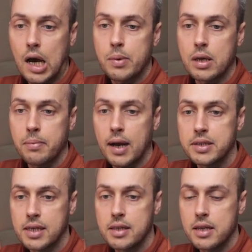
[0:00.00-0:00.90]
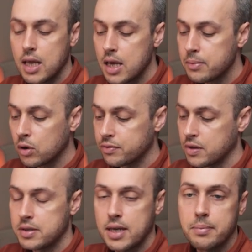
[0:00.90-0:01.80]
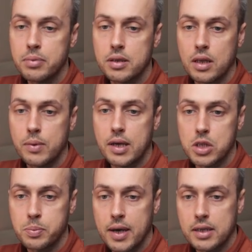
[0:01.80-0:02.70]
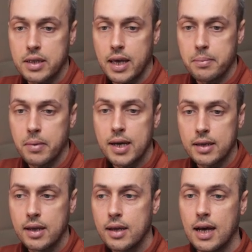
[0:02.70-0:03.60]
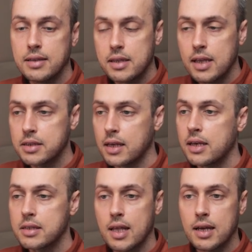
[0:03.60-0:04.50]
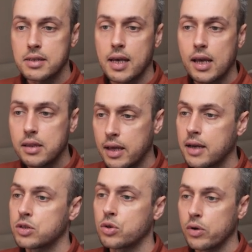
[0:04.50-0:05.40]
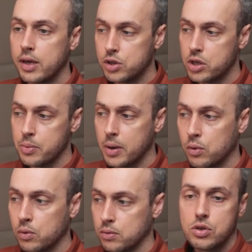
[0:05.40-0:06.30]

And we can pass in the name of the template that we expect to get back. And in this case, that's index.html.